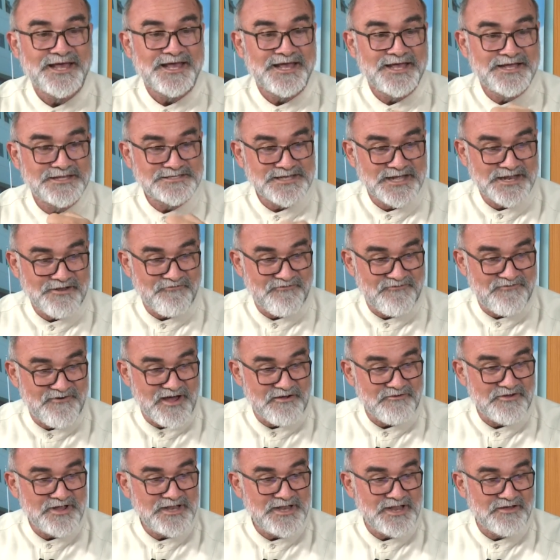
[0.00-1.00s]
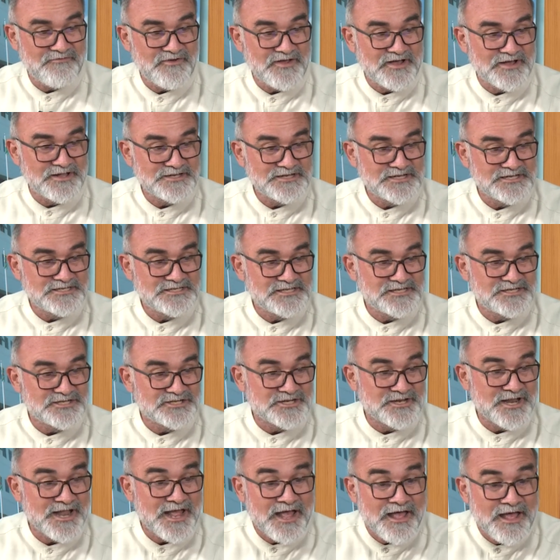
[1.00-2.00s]
it's a very difficult
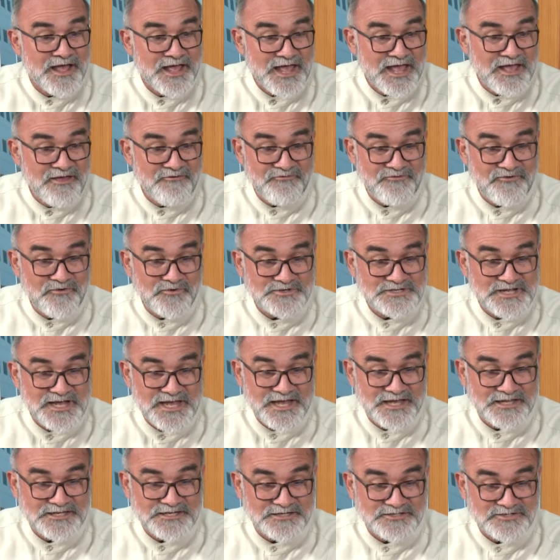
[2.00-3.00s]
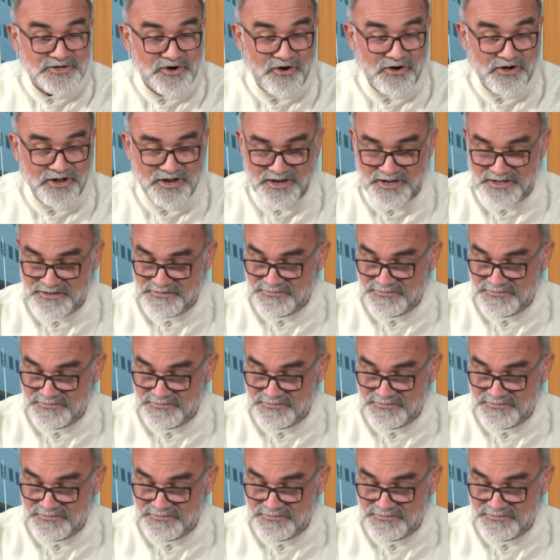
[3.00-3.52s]
decision if you take it at all.